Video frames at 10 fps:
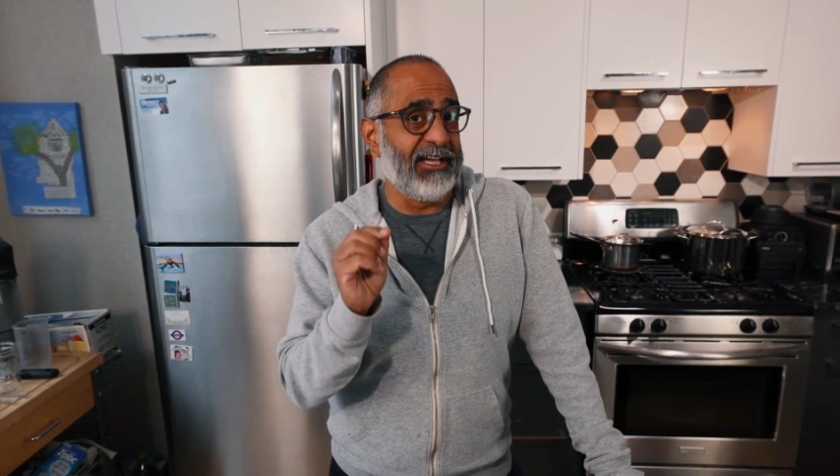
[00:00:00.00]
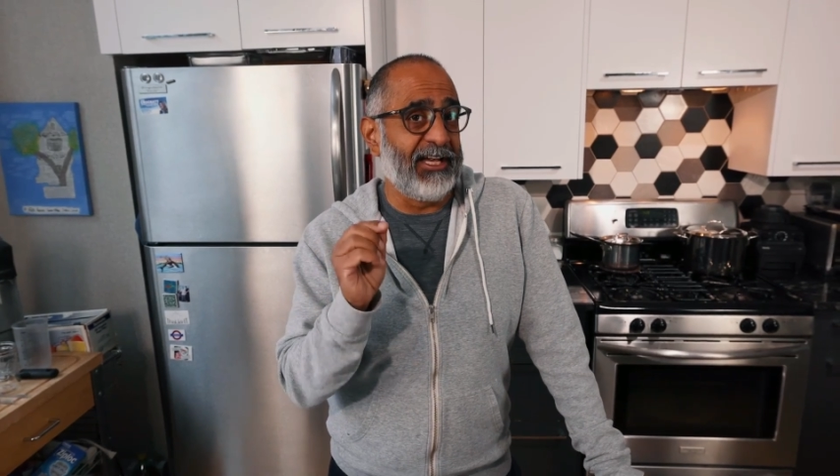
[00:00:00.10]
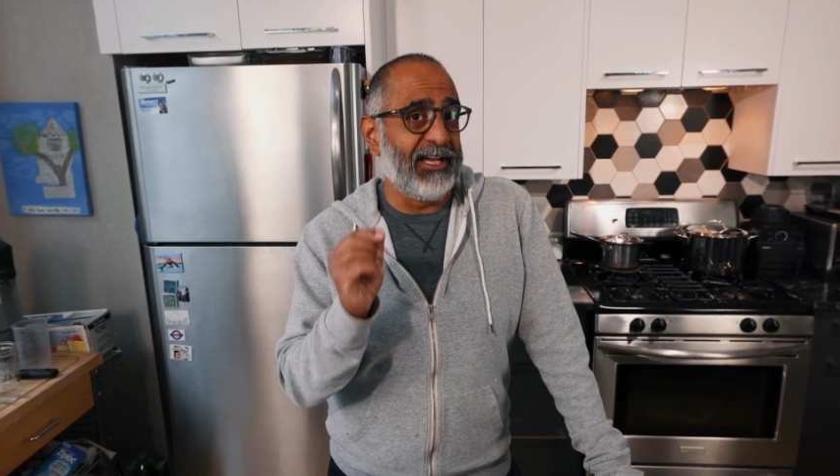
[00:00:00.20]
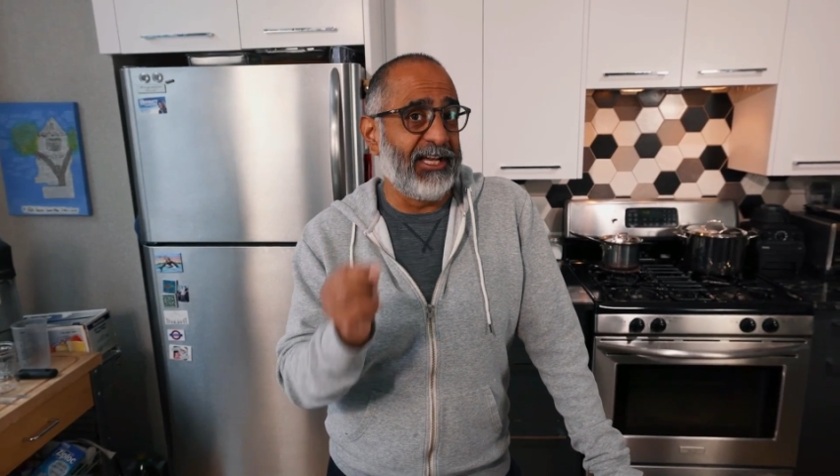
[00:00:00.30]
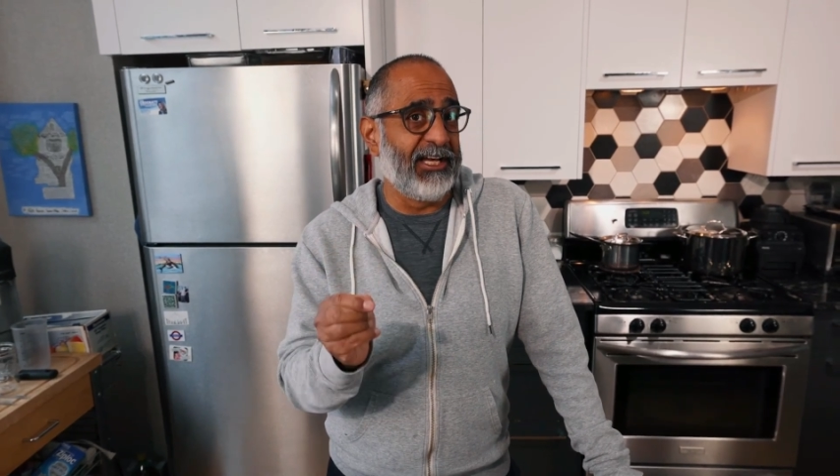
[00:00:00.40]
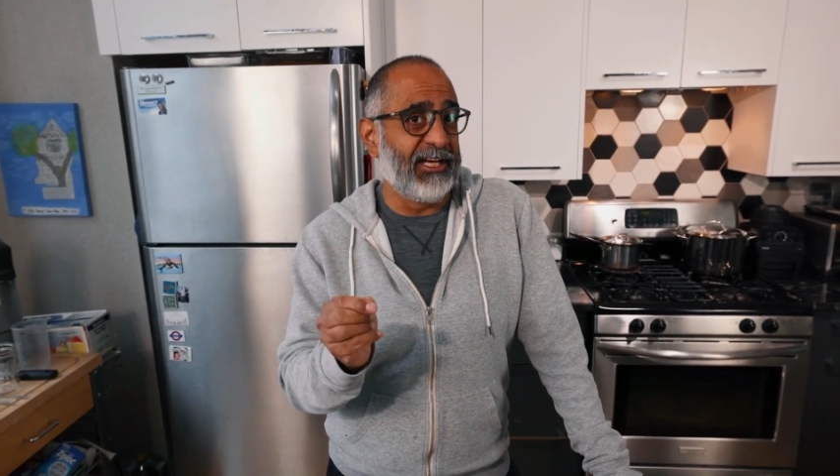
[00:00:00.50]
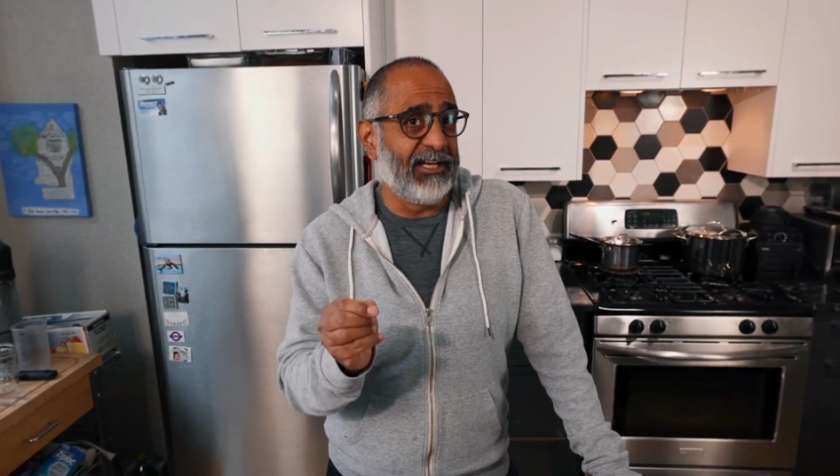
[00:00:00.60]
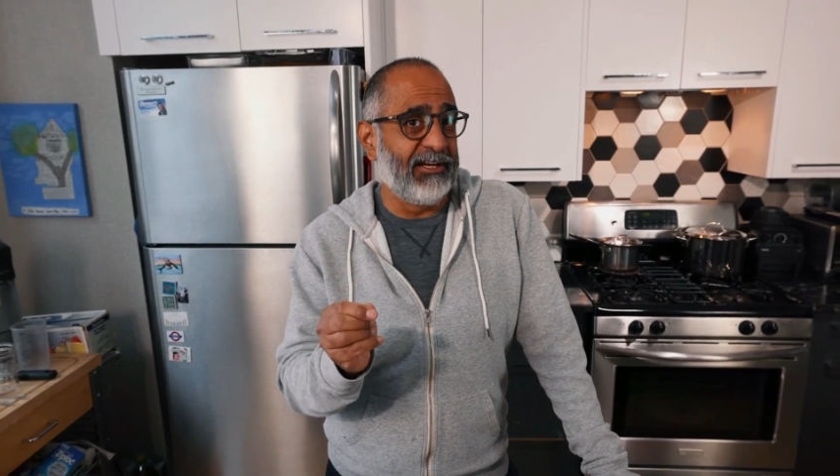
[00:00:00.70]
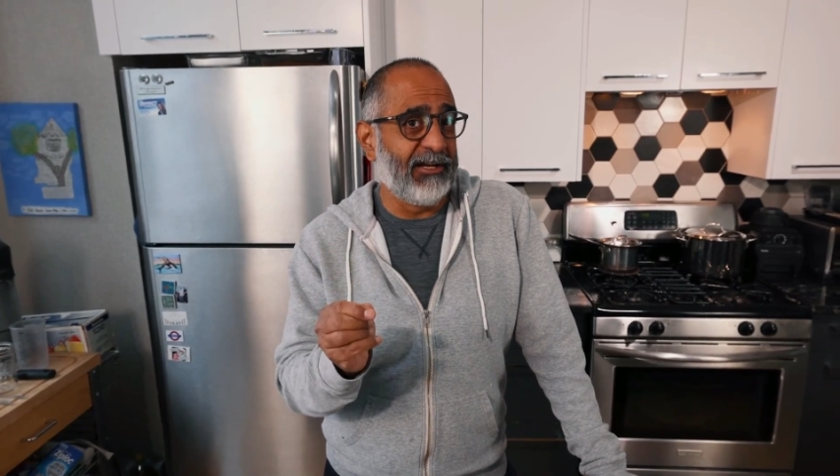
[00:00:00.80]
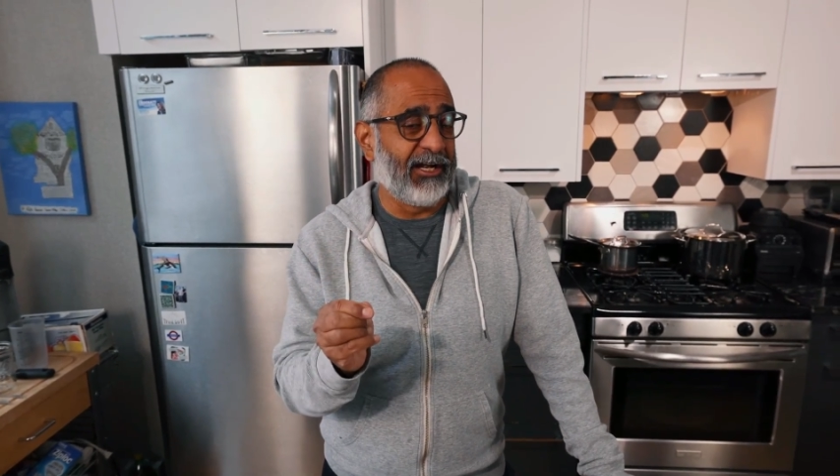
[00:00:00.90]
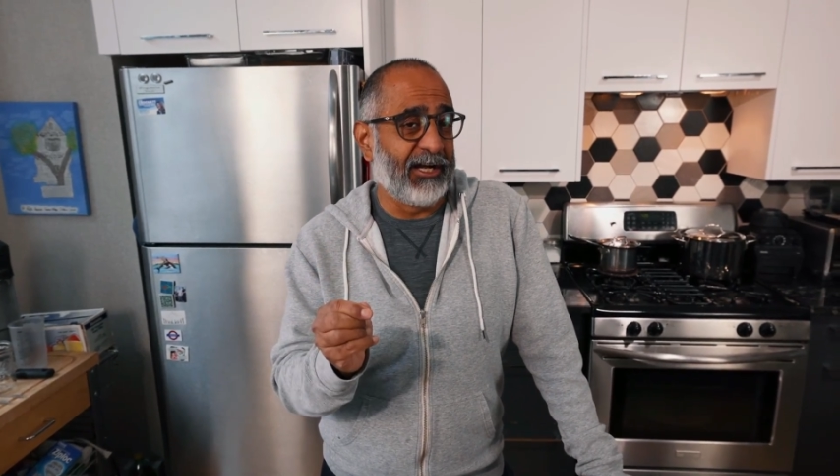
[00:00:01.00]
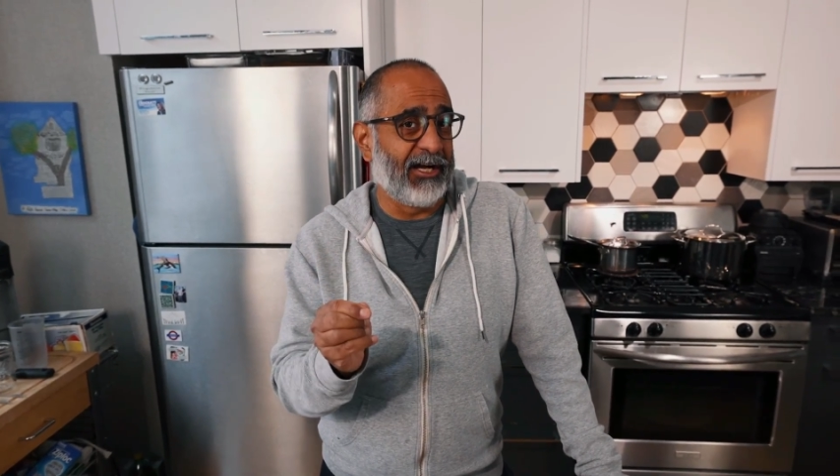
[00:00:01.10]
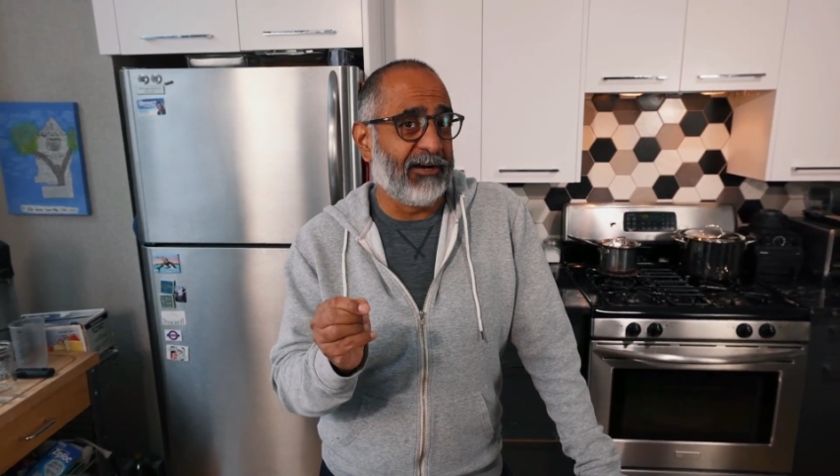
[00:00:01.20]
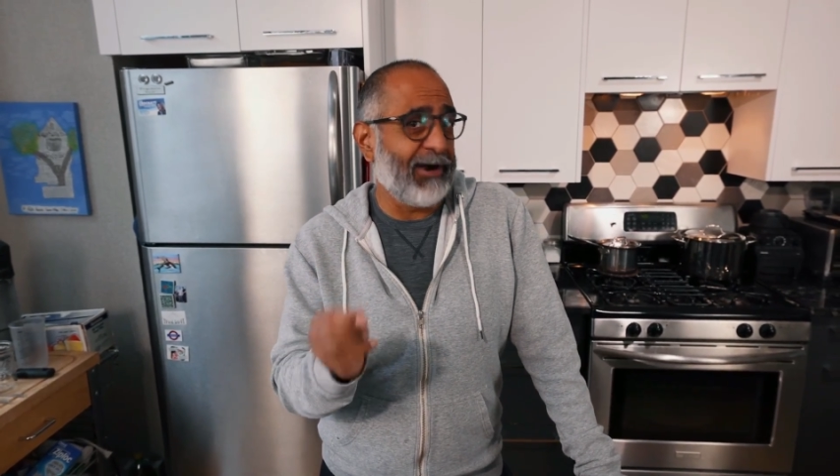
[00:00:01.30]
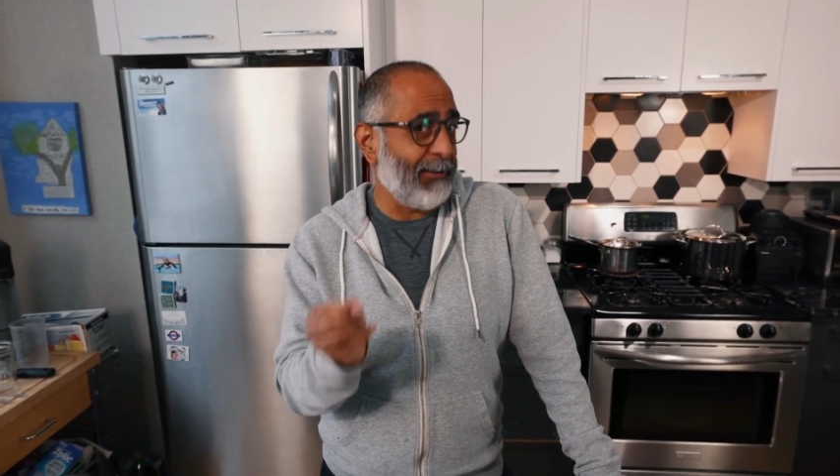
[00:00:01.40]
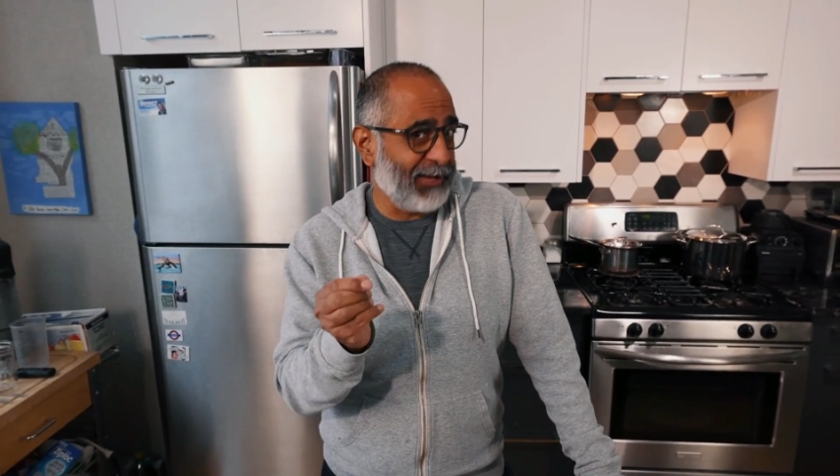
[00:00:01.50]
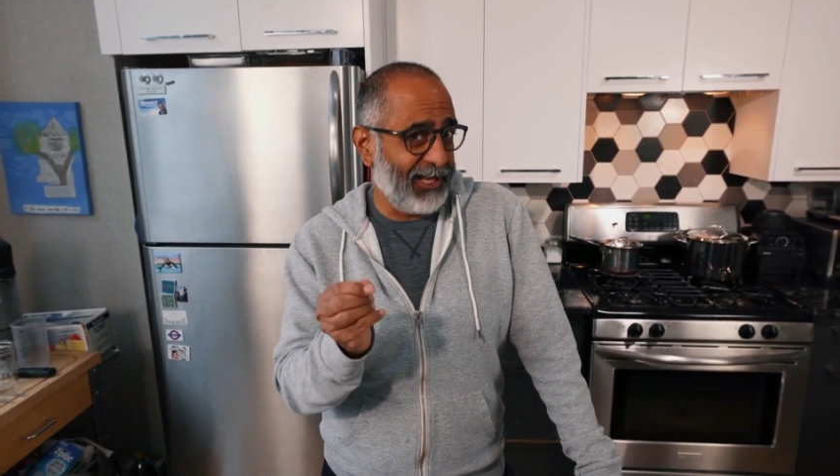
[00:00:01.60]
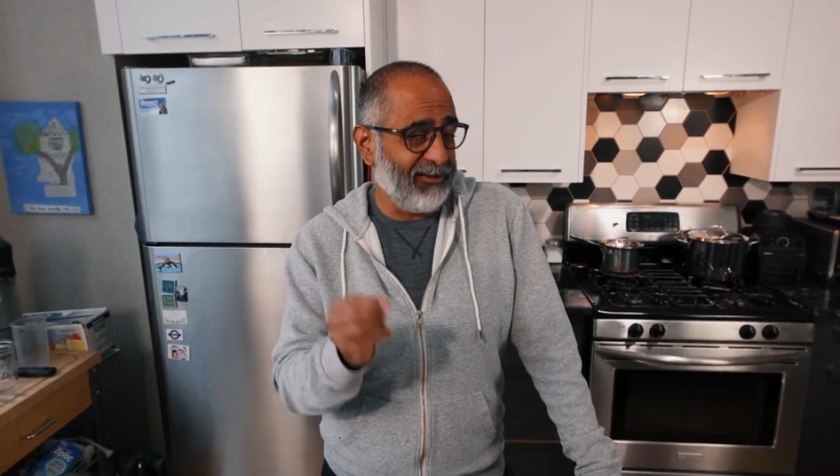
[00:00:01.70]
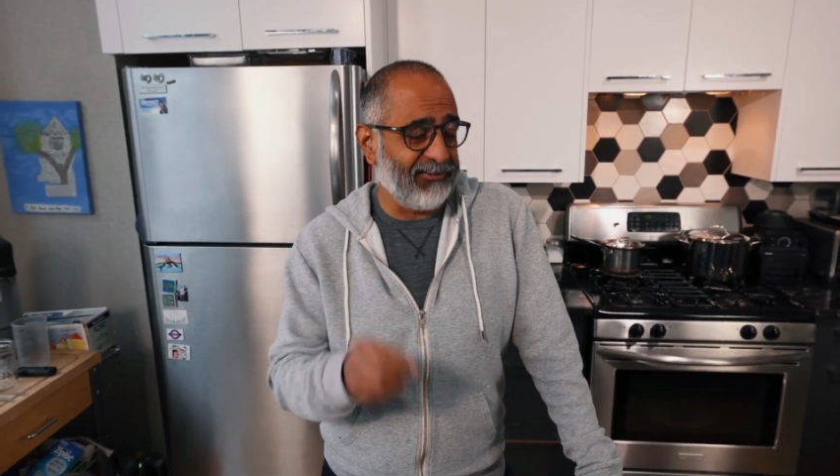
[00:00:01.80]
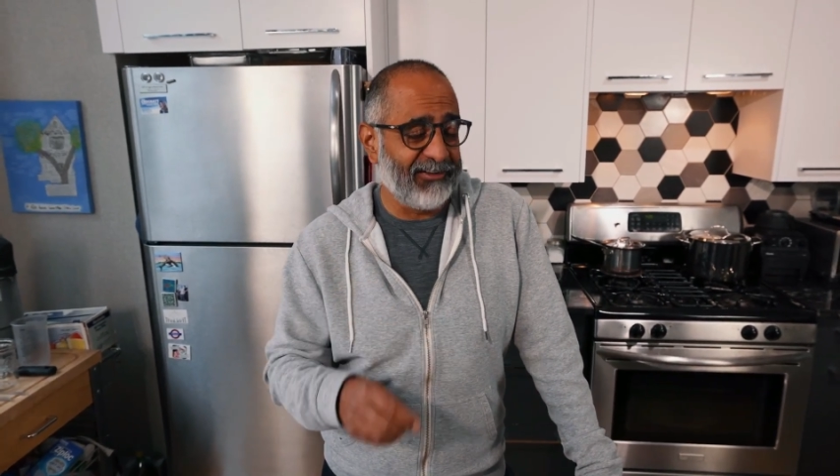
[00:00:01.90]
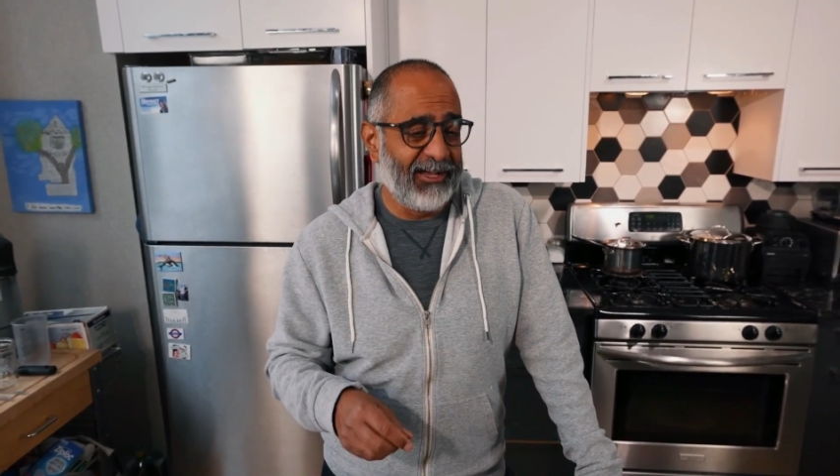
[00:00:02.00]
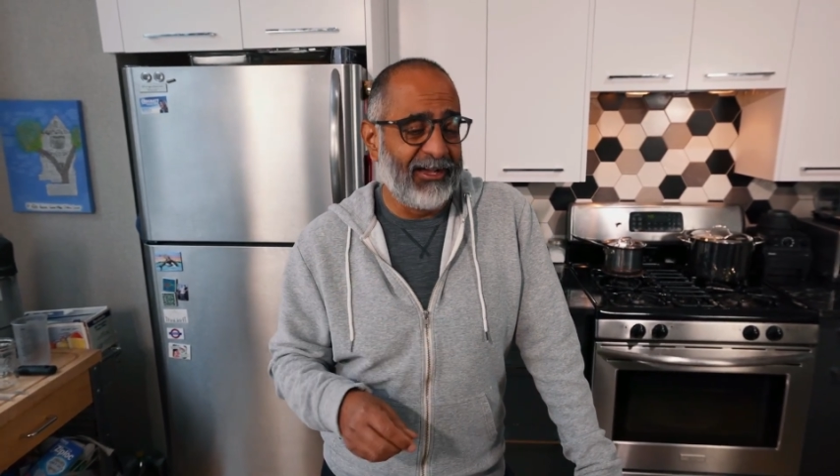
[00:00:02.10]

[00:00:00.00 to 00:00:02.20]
in crab cakes,